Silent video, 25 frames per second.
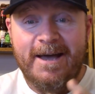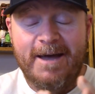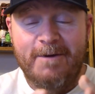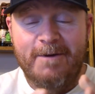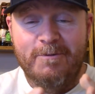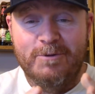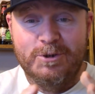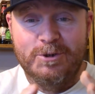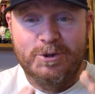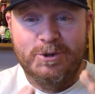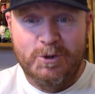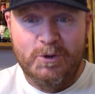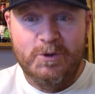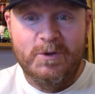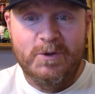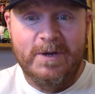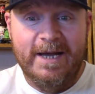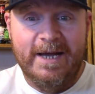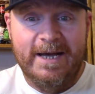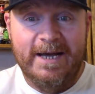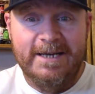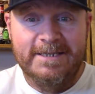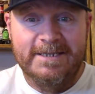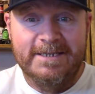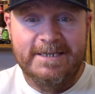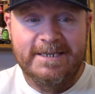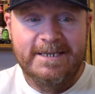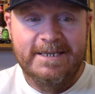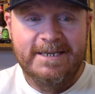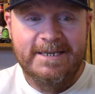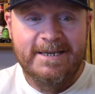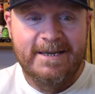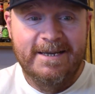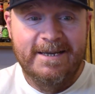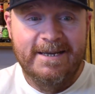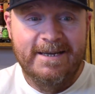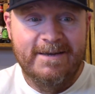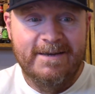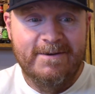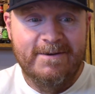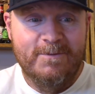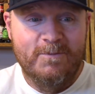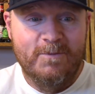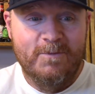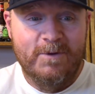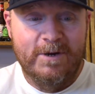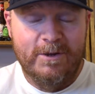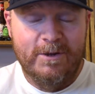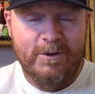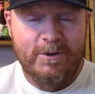I will show you guys
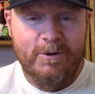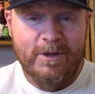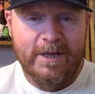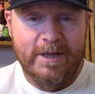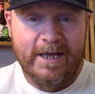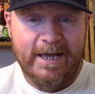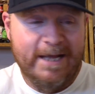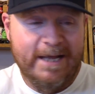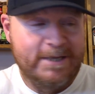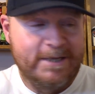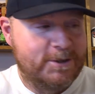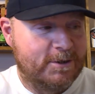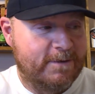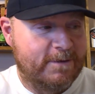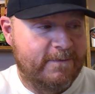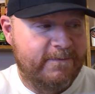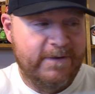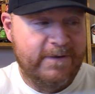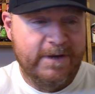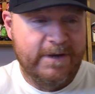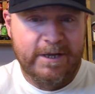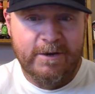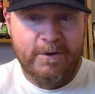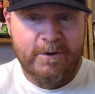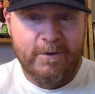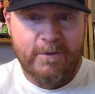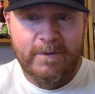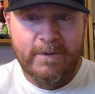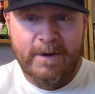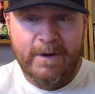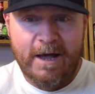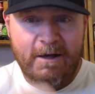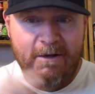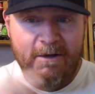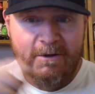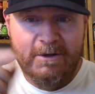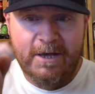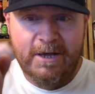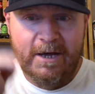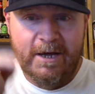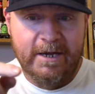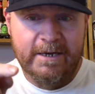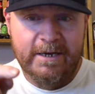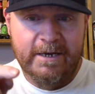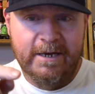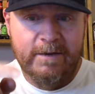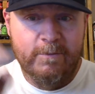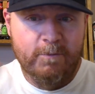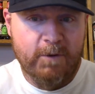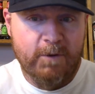what it looked like. I took a video. I'll cut
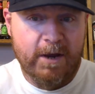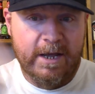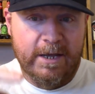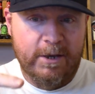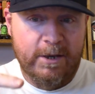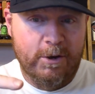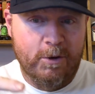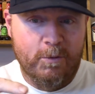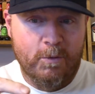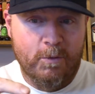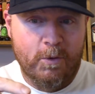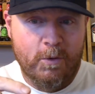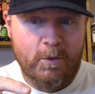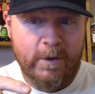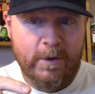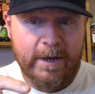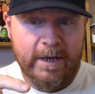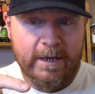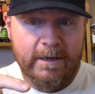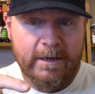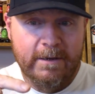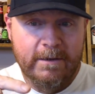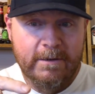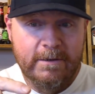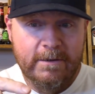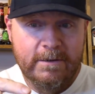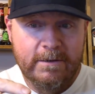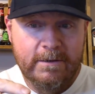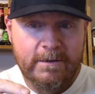it in right here real quick.